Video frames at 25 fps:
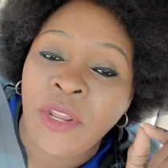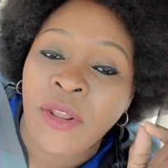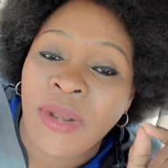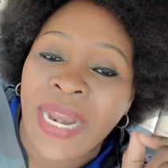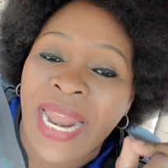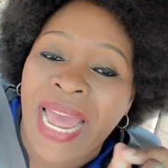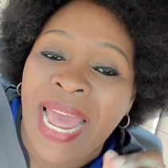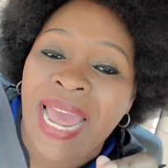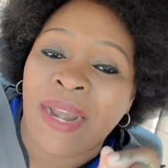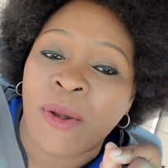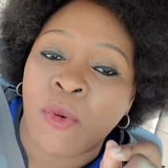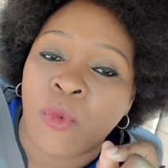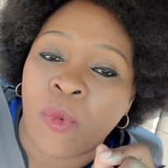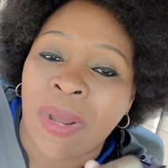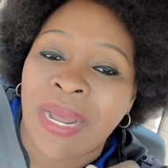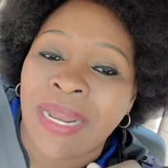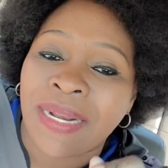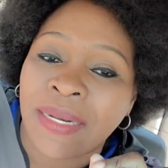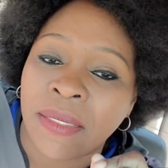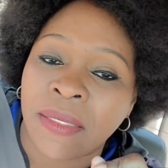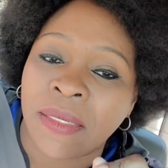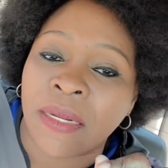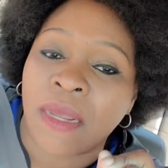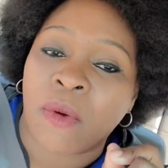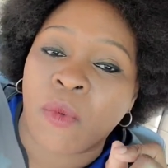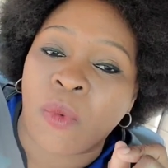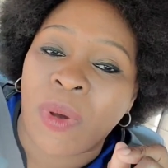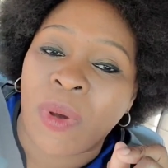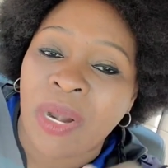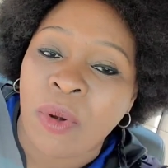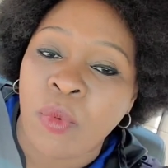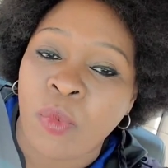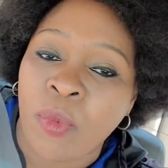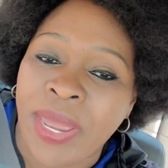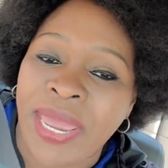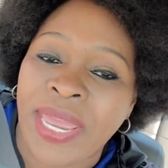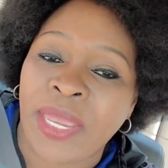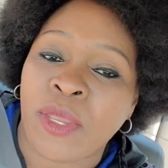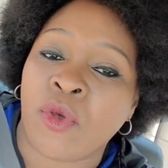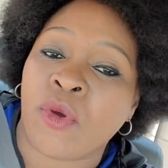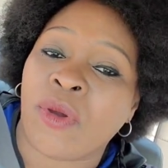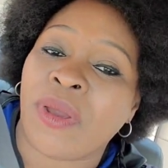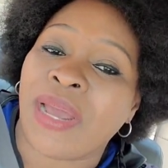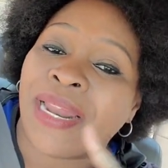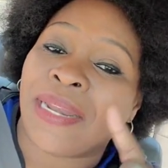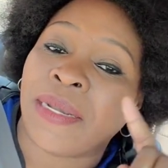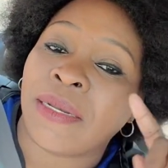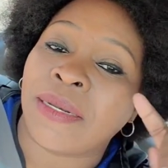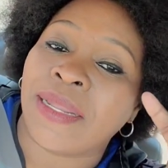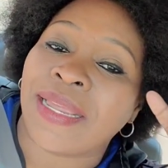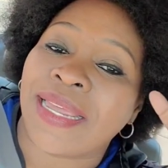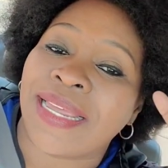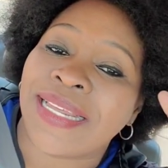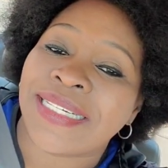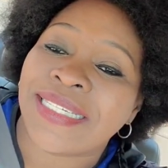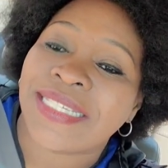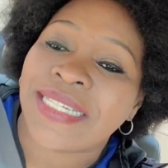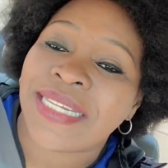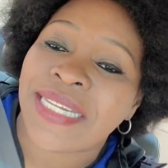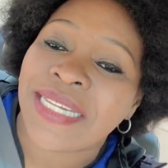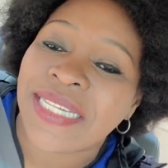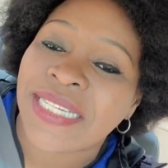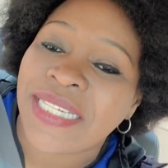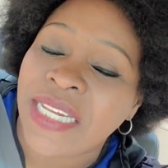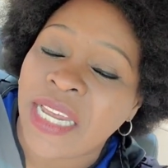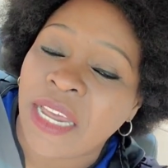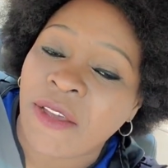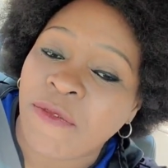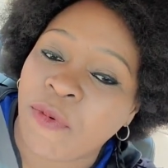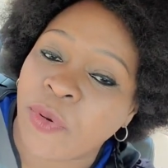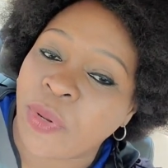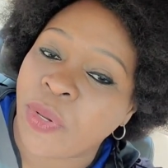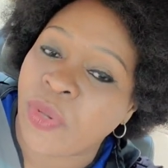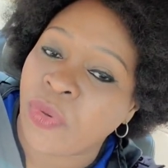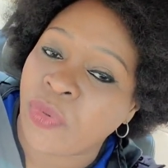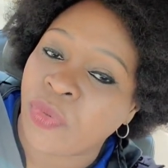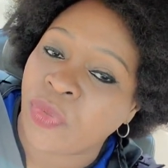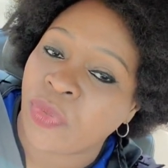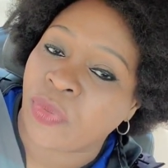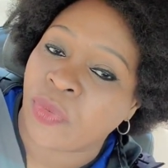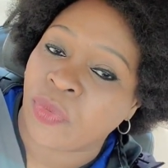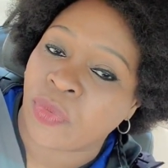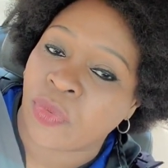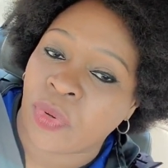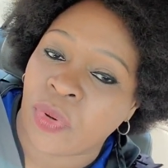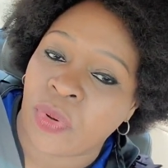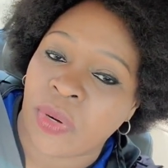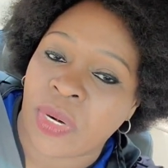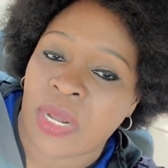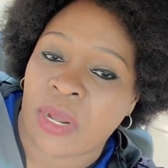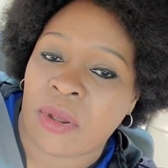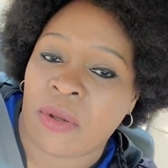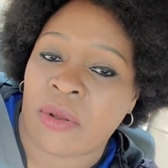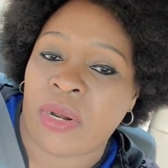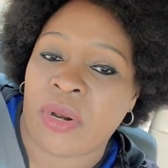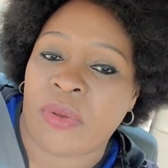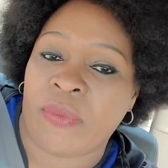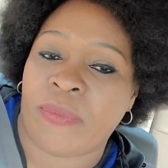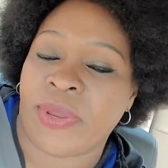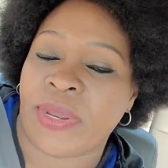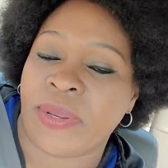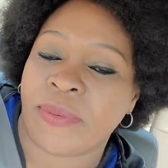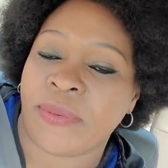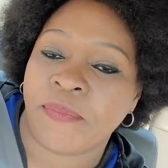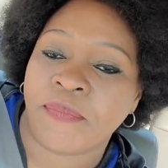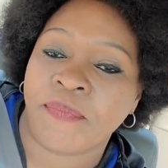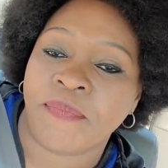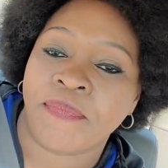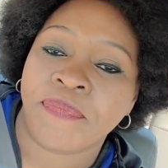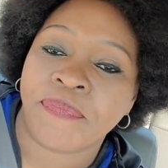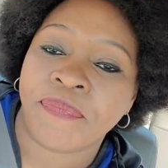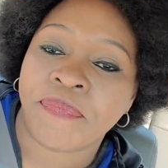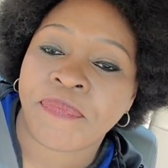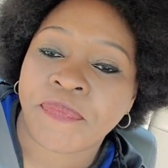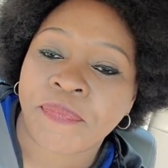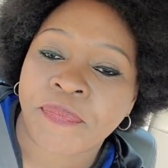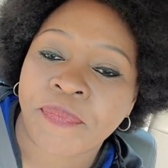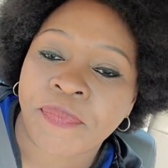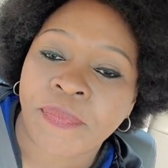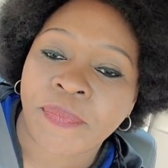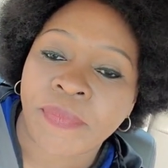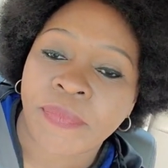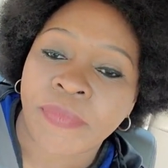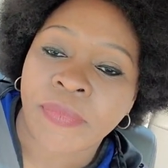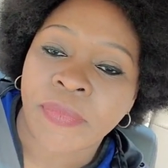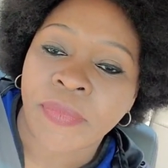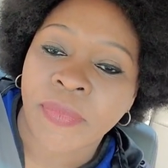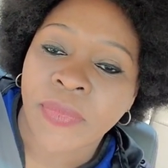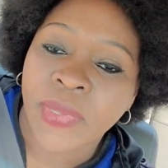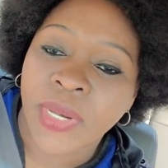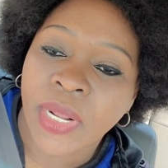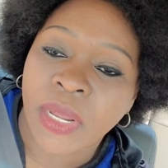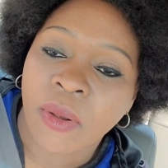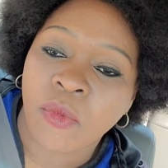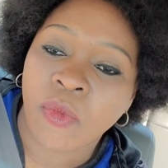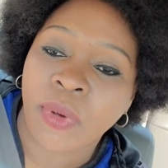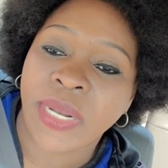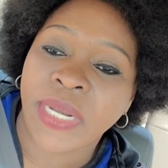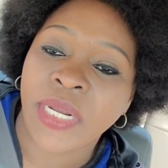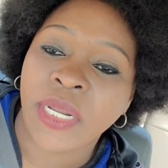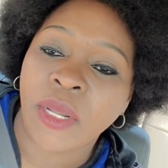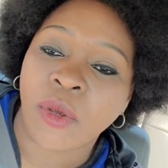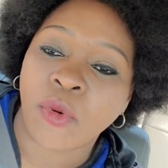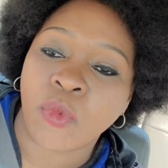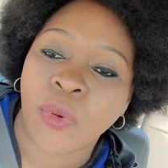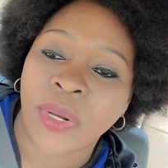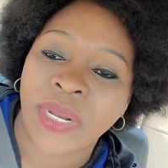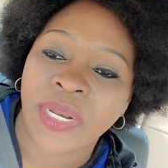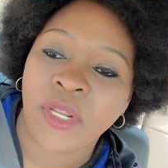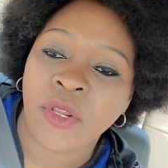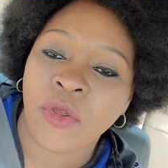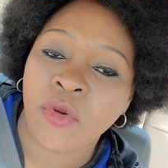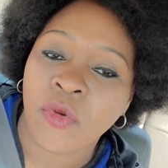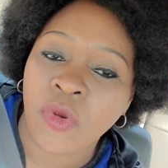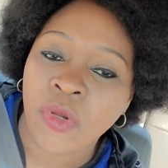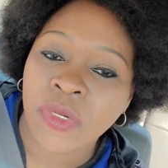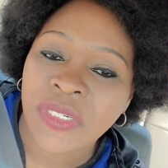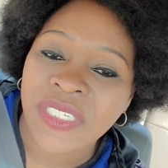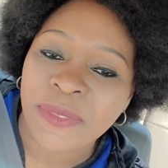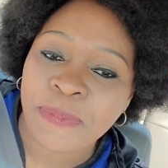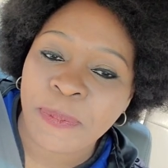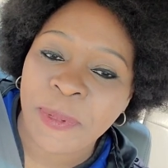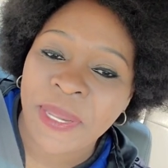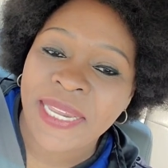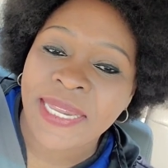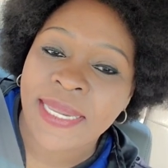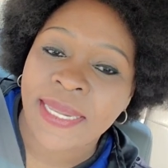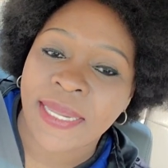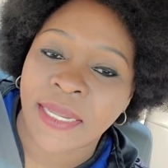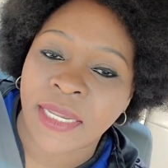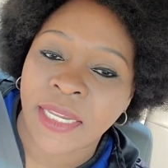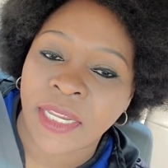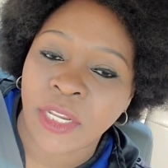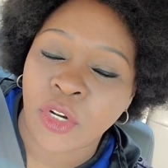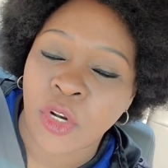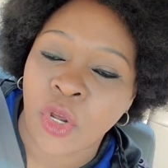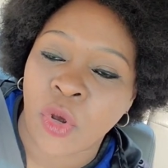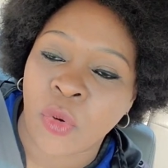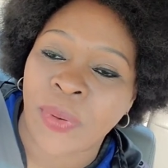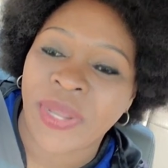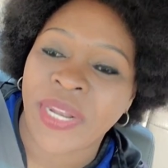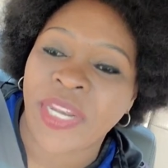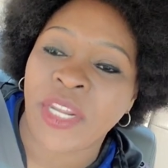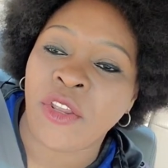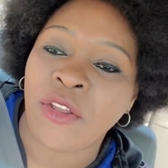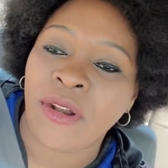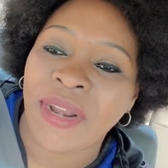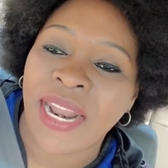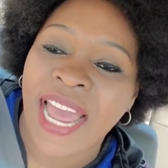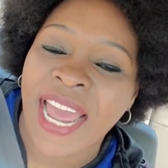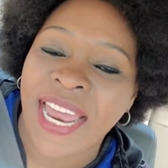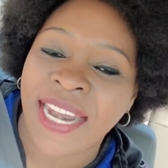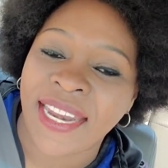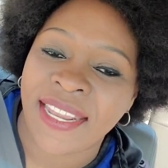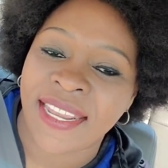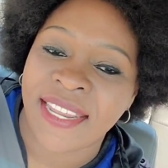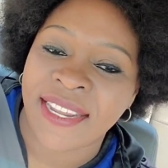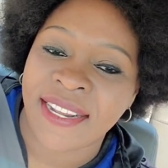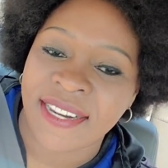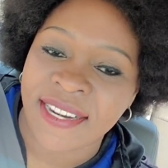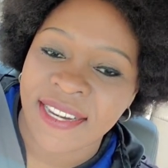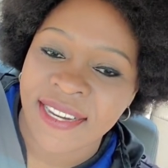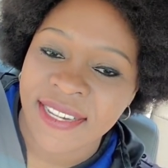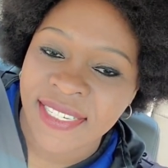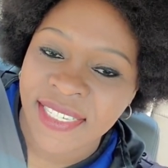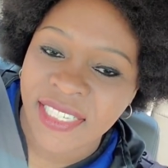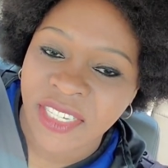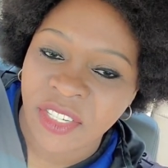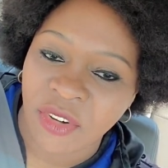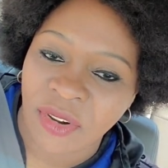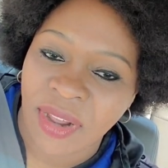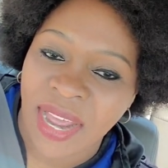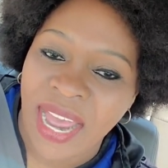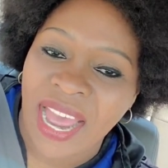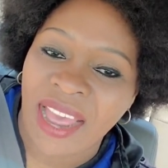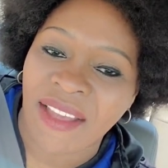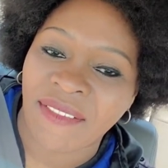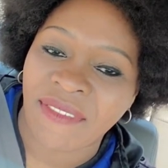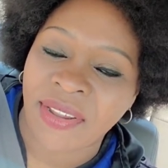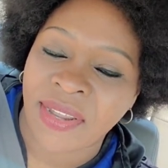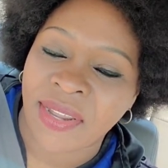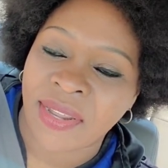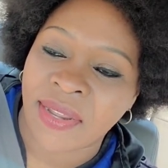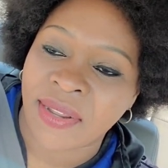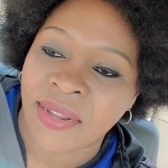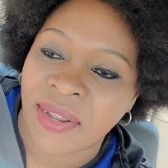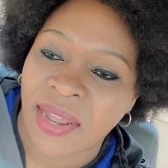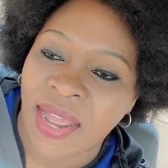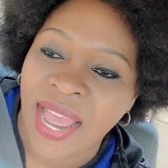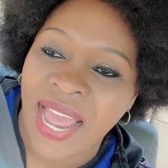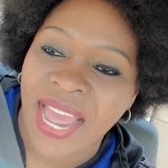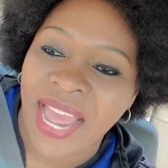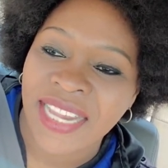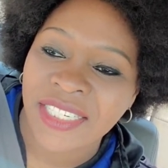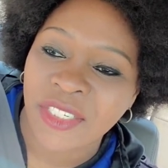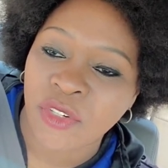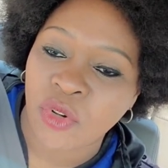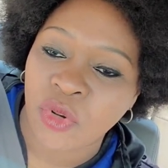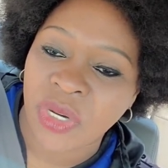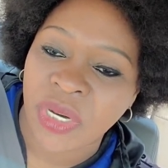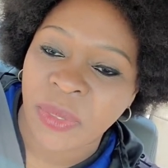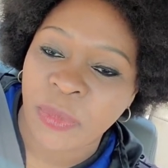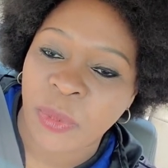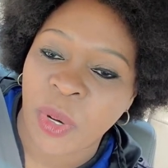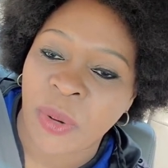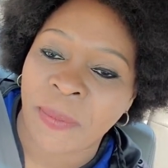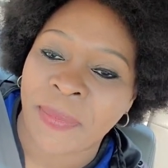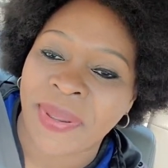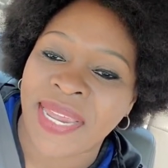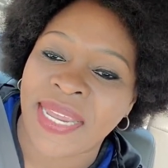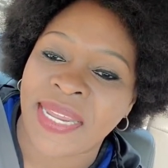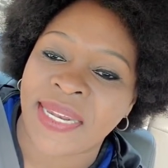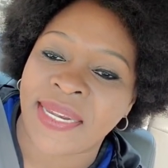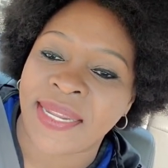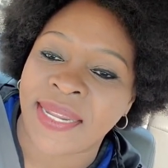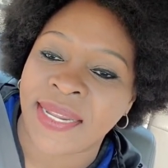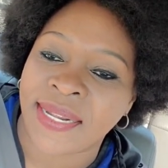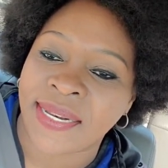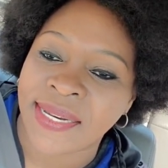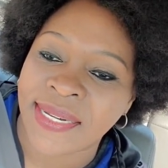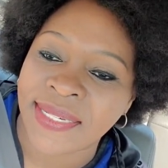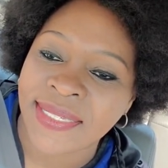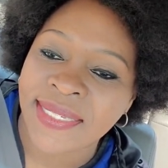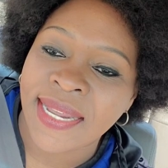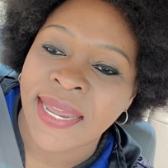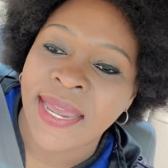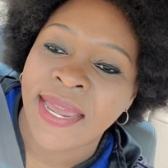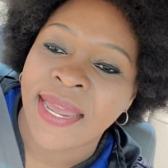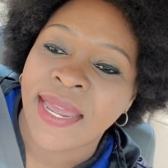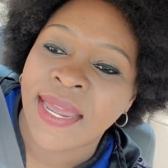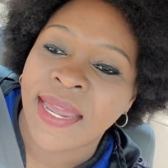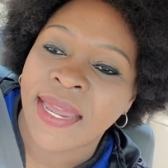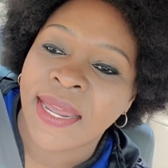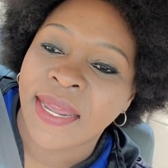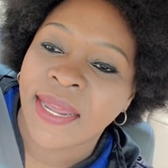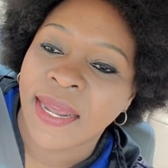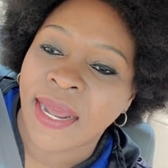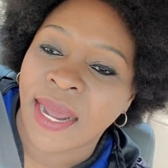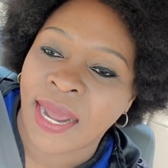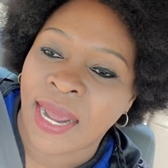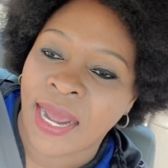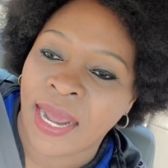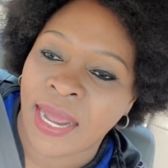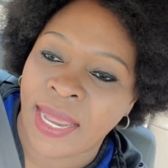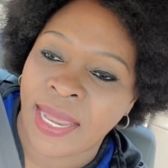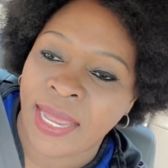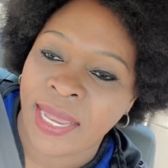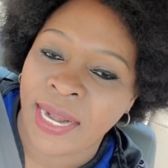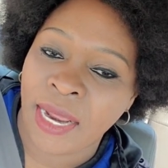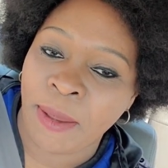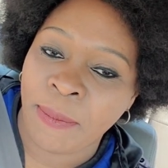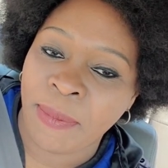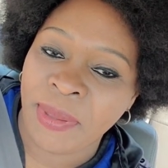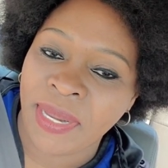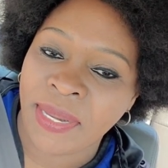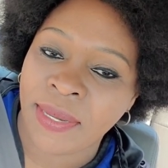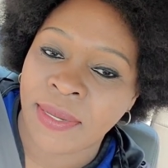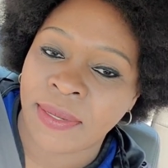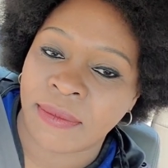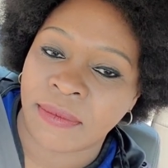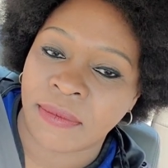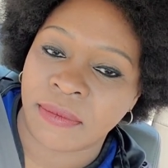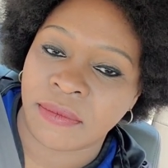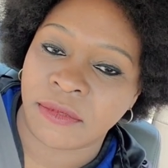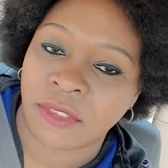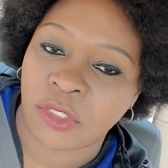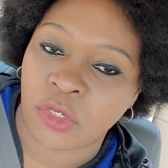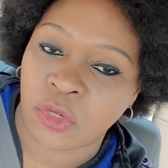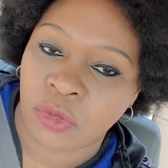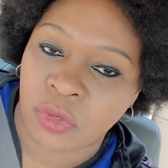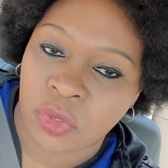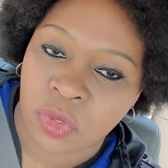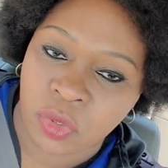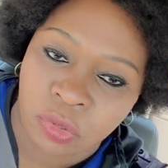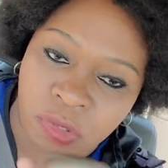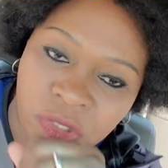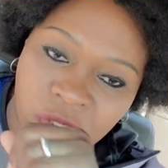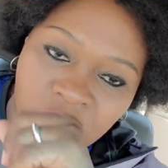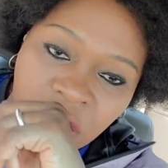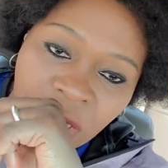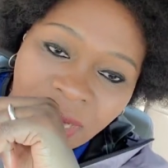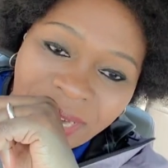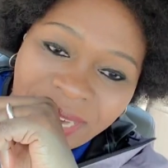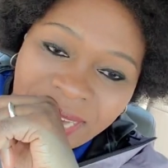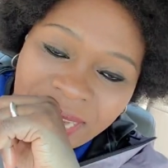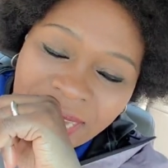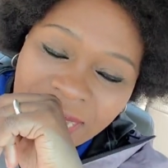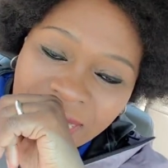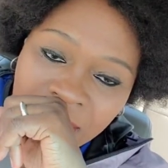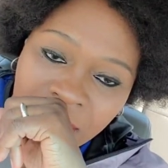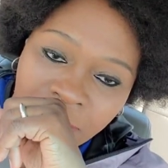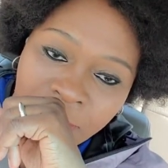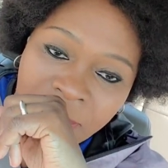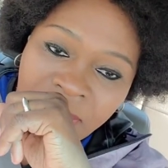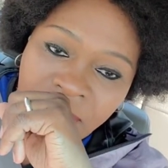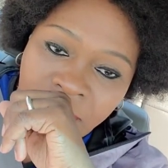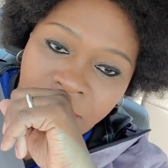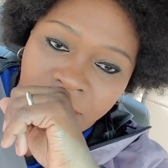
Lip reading: learn one way, it's easier for you to know the other way. When you speak, when you learn English, you have a high school diploma in English. Arabic, to study Arabic